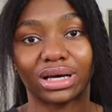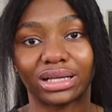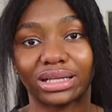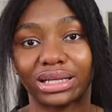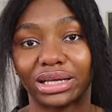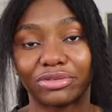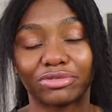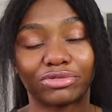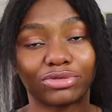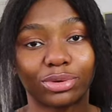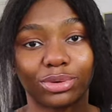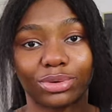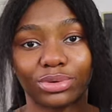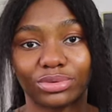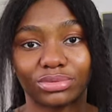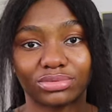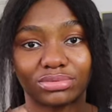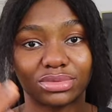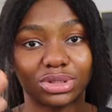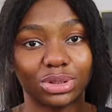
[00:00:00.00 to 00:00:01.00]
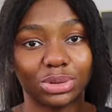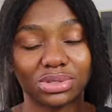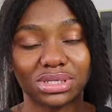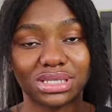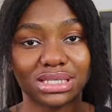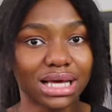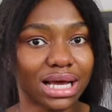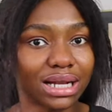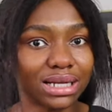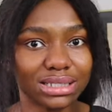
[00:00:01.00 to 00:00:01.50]
And then for, you know,
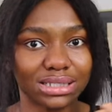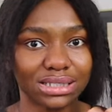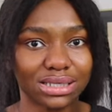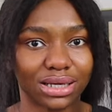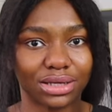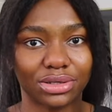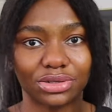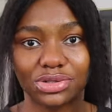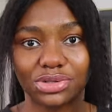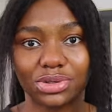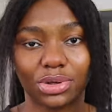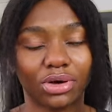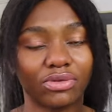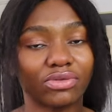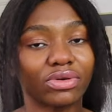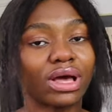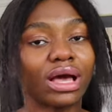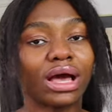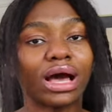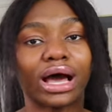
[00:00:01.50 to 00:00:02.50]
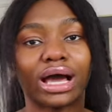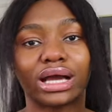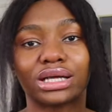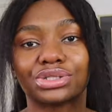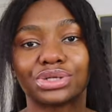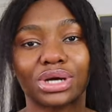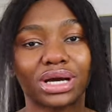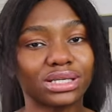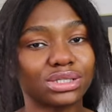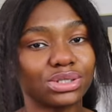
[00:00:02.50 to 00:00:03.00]
sanity and stuff, I
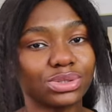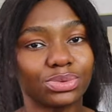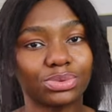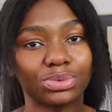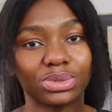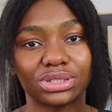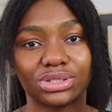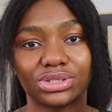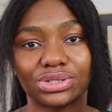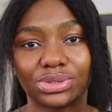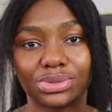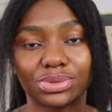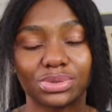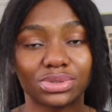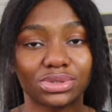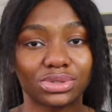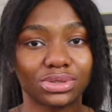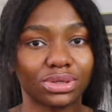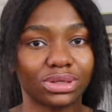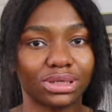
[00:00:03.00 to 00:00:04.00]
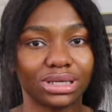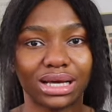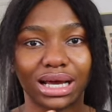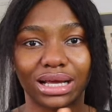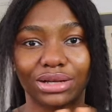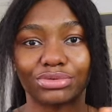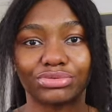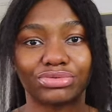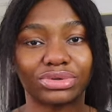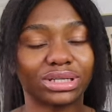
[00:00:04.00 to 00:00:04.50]
try to reduce on the,
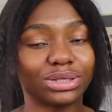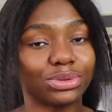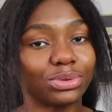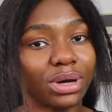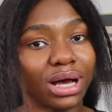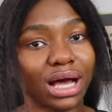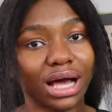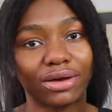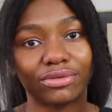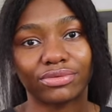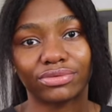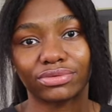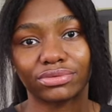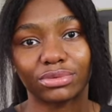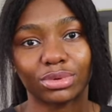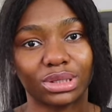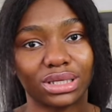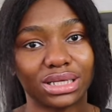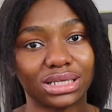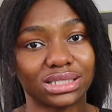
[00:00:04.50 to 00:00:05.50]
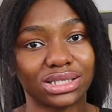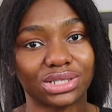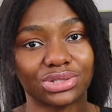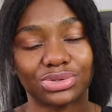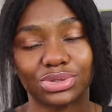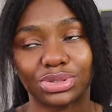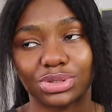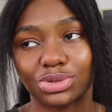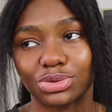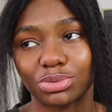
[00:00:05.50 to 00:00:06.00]
I really don't have
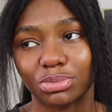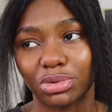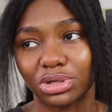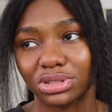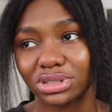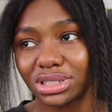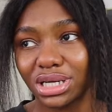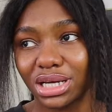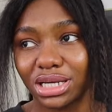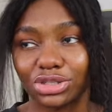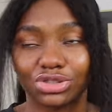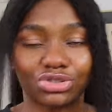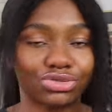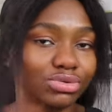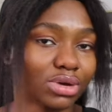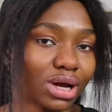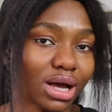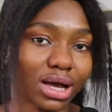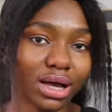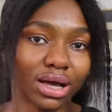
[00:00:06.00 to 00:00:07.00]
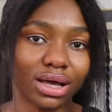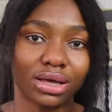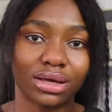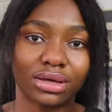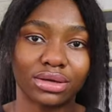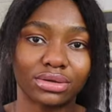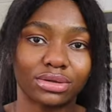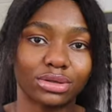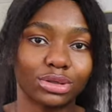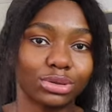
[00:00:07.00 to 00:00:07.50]
unnecessary too much extra,
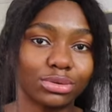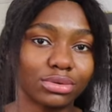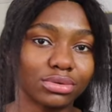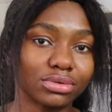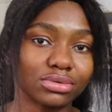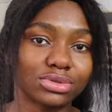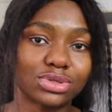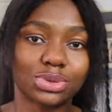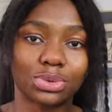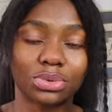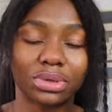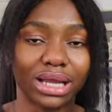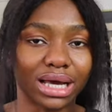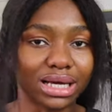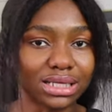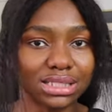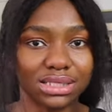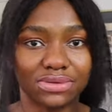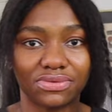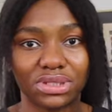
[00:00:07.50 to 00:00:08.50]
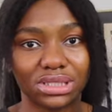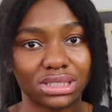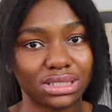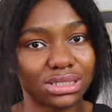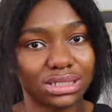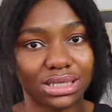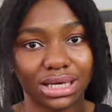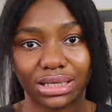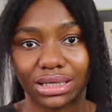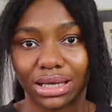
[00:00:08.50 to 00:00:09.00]
you know, school
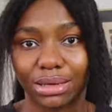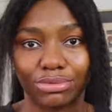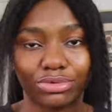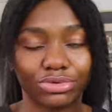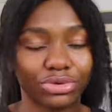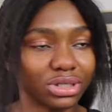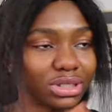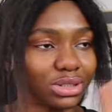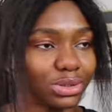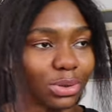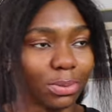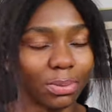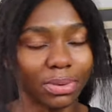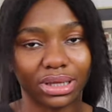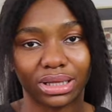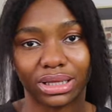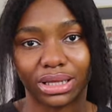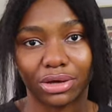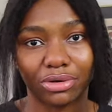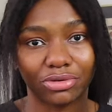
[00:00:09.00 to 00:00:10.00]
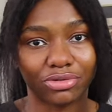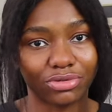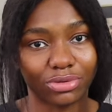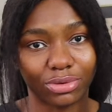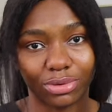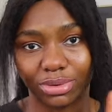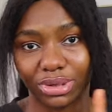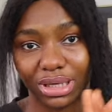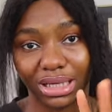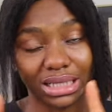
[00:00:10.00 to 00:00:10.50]
activities that I'm running up and down
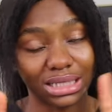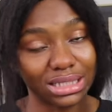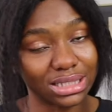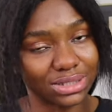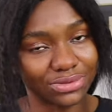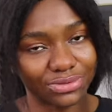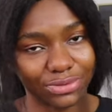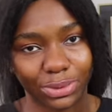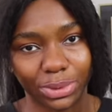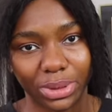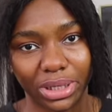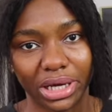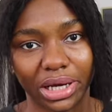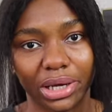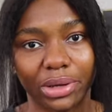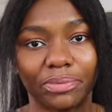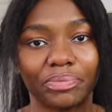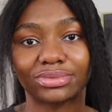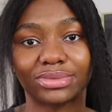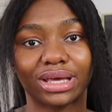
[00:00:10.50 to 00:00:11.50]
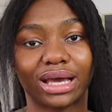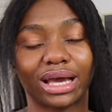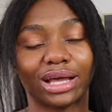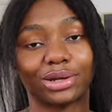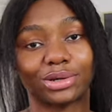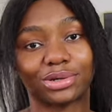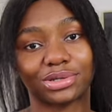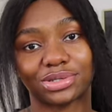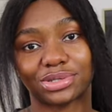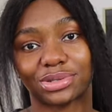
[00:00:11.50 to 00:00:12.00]
for, at least for now. And
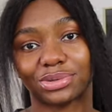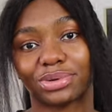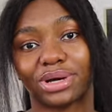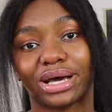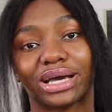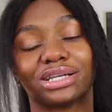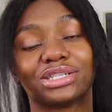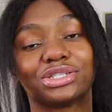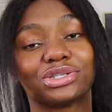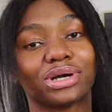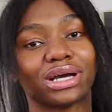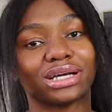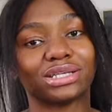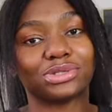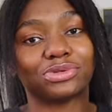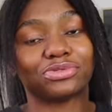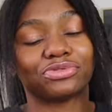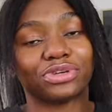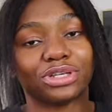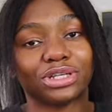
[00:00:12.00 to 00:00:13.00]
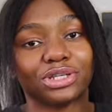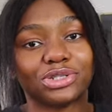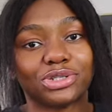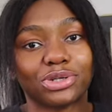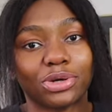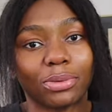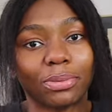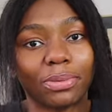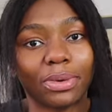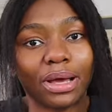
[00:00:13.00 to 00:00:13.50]
also I try to finish
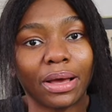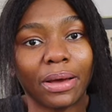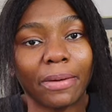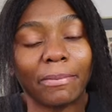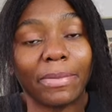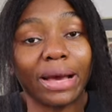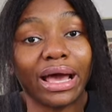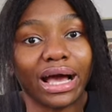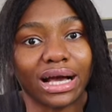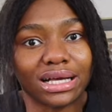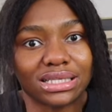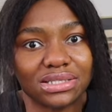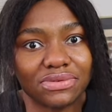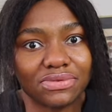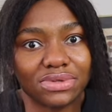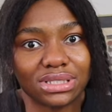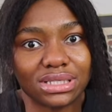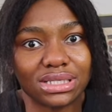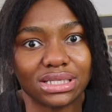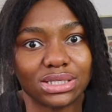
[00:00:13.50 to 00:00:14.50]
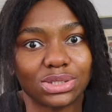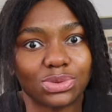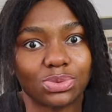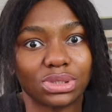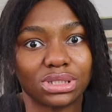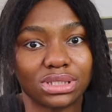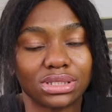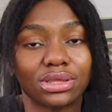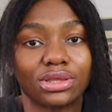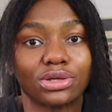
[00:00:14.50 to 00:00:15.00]
up my activities
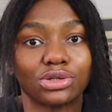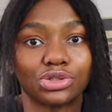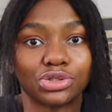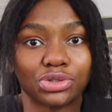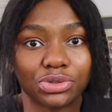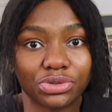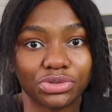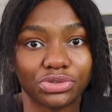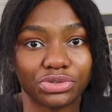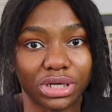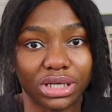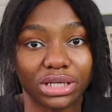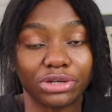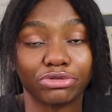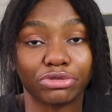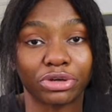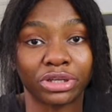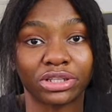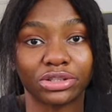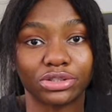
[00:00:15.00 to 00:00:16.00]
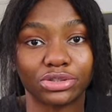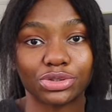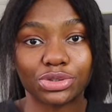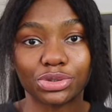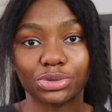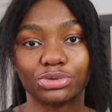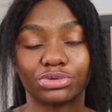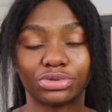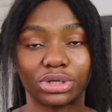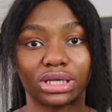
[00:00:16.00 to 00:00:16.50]
with the children, involving the
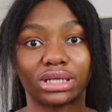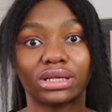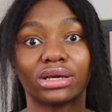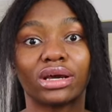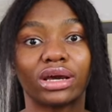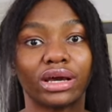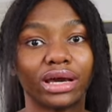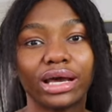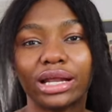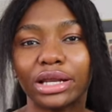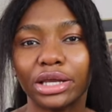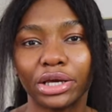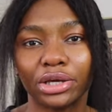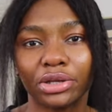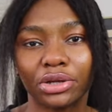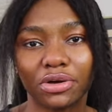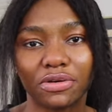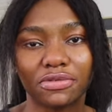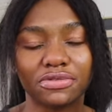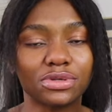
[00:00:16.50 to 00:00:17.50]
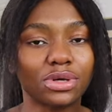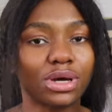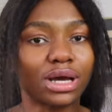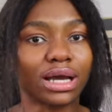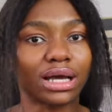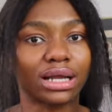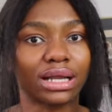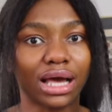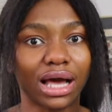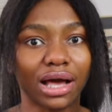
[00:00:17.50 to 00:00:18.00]
children early enough so I
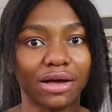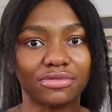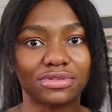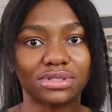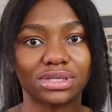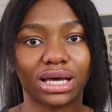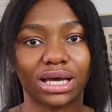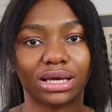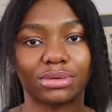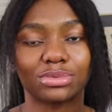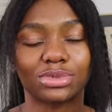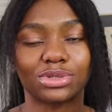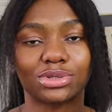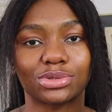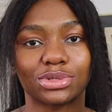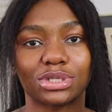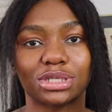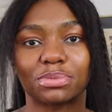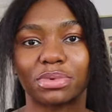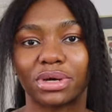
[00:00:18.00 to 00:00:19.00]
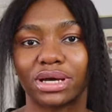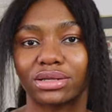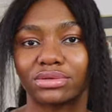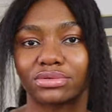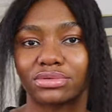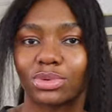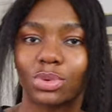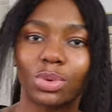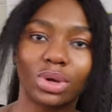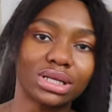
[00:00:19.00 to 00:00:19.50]
can have time to
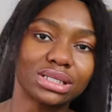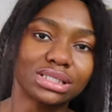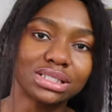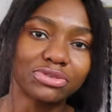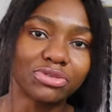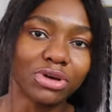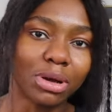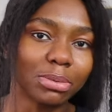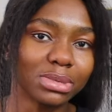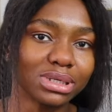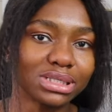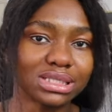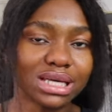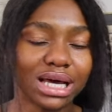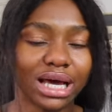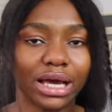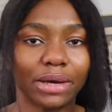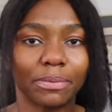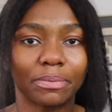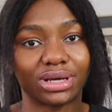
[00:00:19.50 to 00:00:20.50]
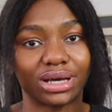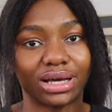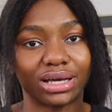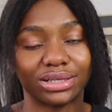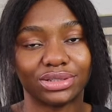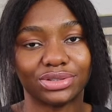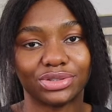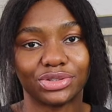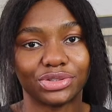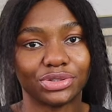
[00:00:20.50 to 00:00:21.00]
spend quality family time
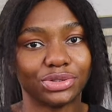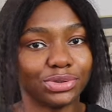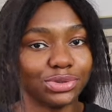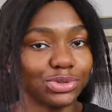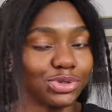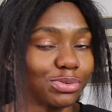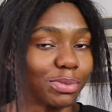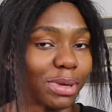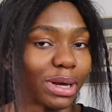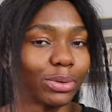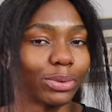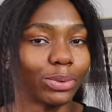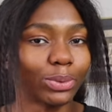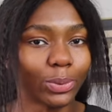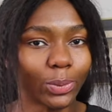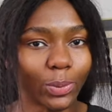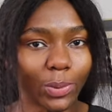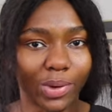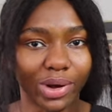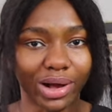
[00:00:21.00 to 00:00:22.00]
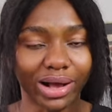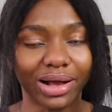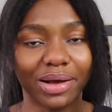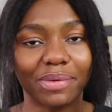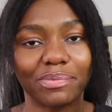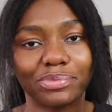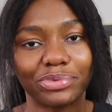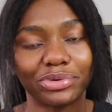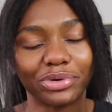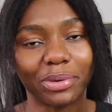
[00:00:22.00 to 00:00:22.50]
and, you know, do my own work
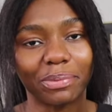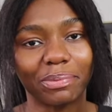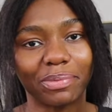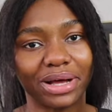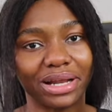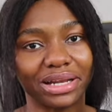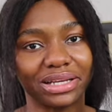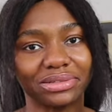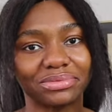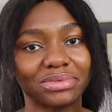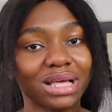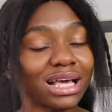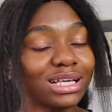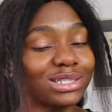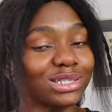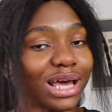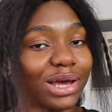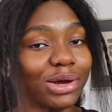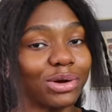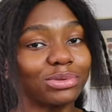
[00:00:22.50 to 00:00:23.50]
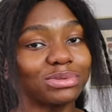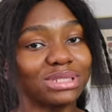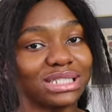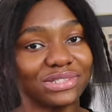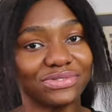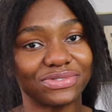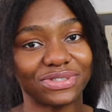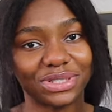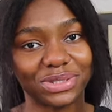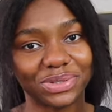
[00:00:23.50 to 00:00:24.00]
properly. So I hope
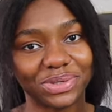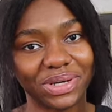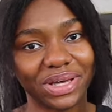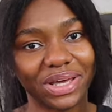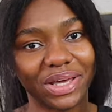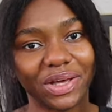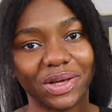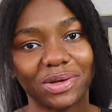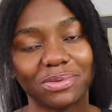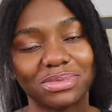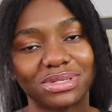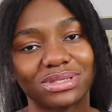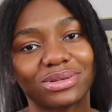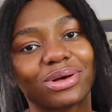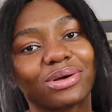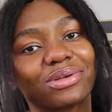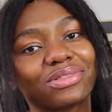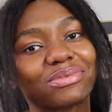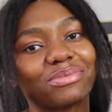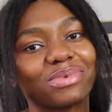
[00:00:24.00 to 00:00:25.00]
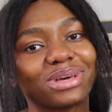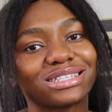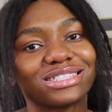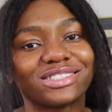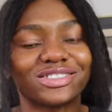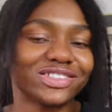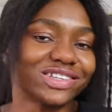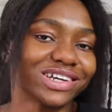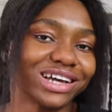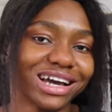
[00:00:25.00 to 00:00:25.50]
this video helps. All the
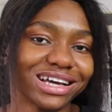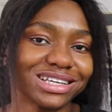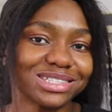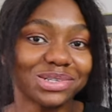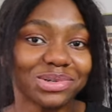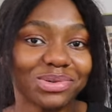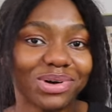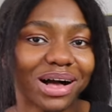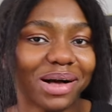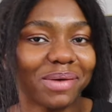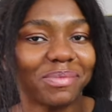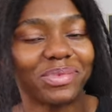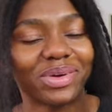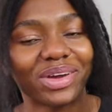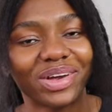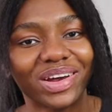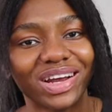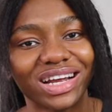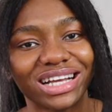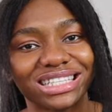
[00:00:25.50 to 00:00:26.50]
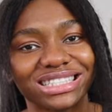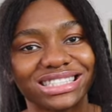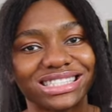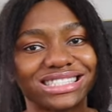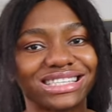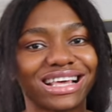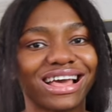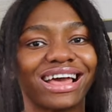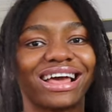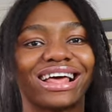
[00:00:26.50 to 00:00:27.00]
best to you guys who are
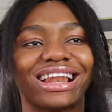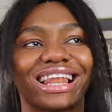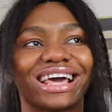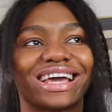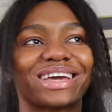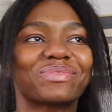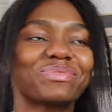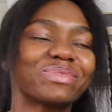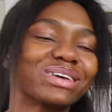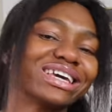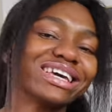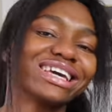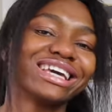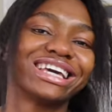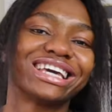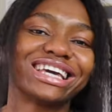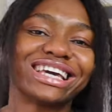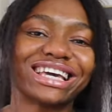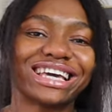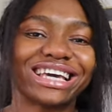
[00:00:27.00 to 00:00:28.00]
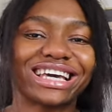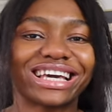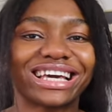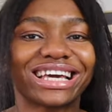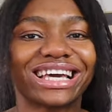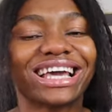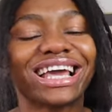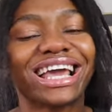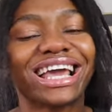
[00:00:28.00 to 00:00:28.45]
parents like me.